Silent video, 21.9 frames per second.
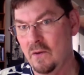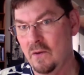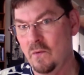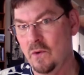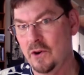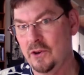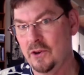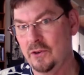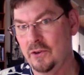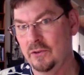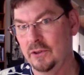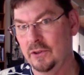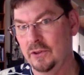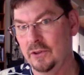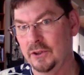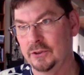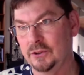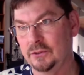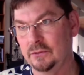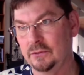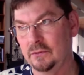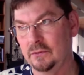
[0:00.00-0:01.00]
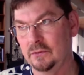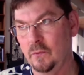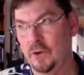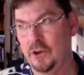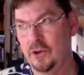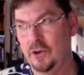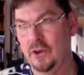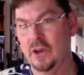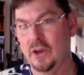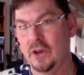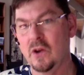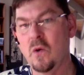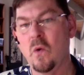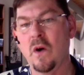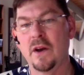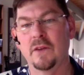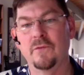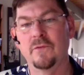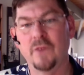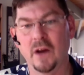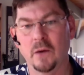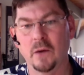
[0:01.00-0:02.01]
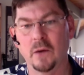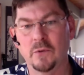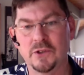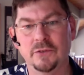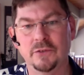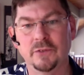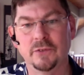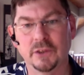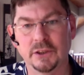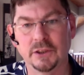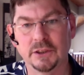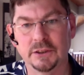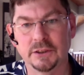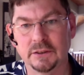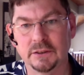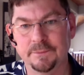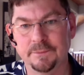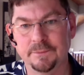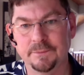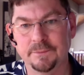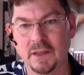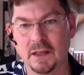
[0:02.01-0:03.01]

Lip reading: where you can quantify what you've learned.